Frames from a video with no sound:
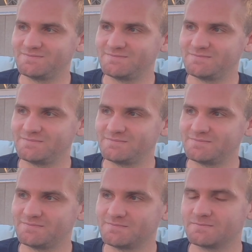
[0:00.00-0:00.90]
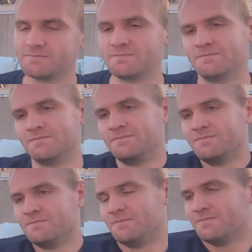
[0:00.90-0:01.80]

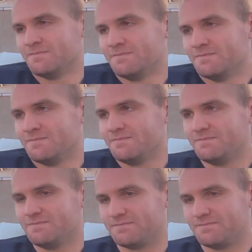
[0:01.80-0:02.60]
(not speaking)